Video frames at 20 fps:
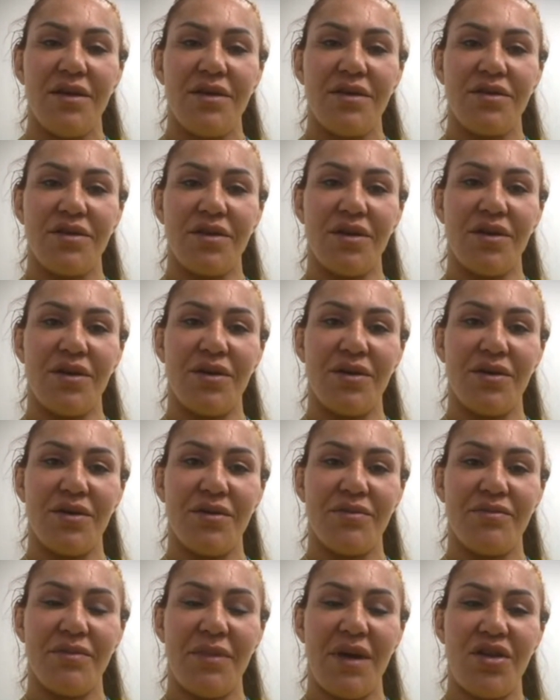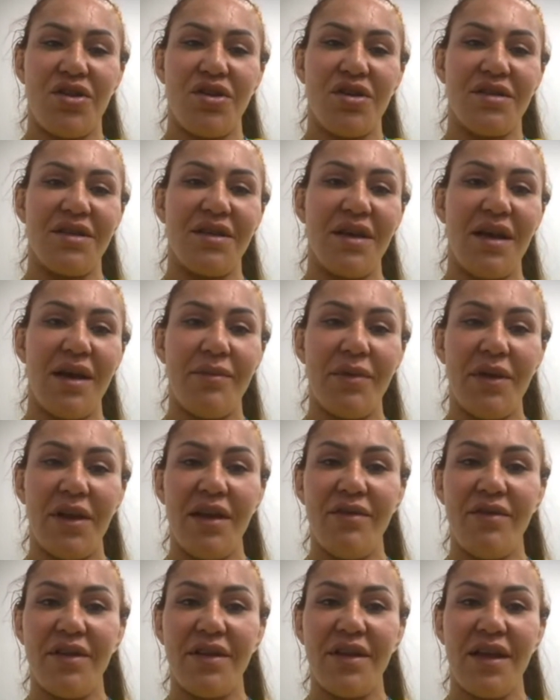So I just uh, I
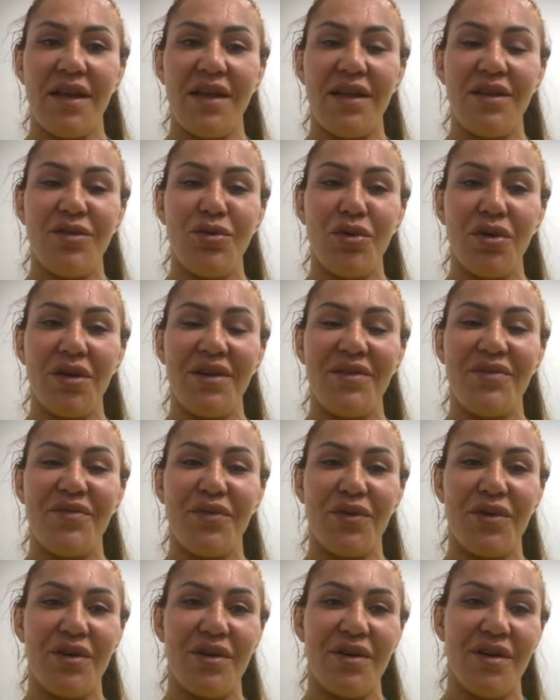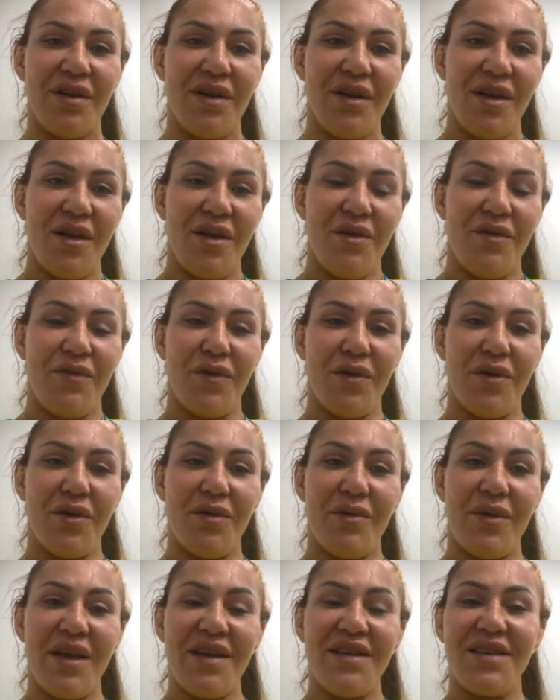believe it in looking for for
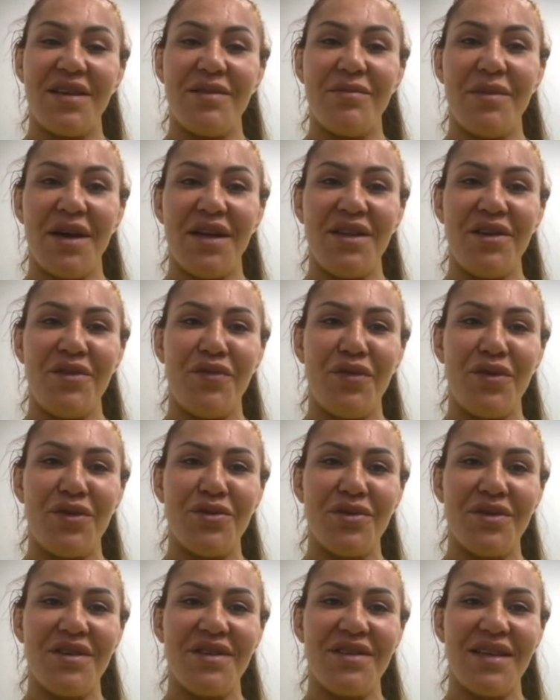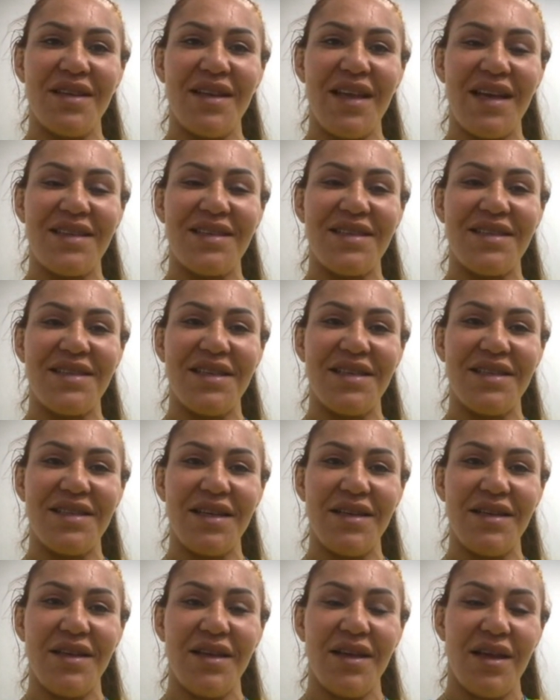raising money for doing the next
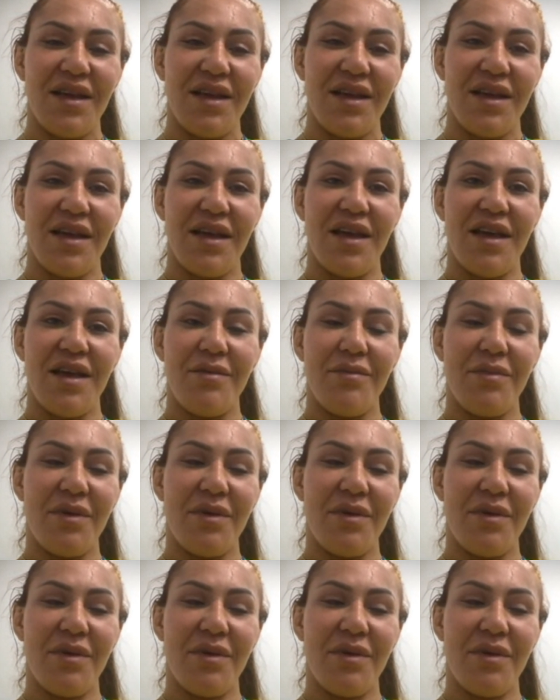season, and mm-hmm.